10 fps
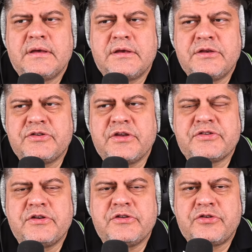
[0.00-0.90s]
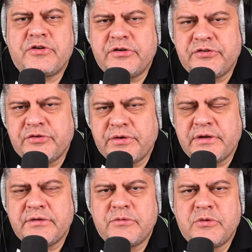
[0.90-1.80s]
He's asking church to
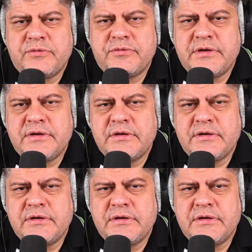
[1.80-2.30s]
get involved.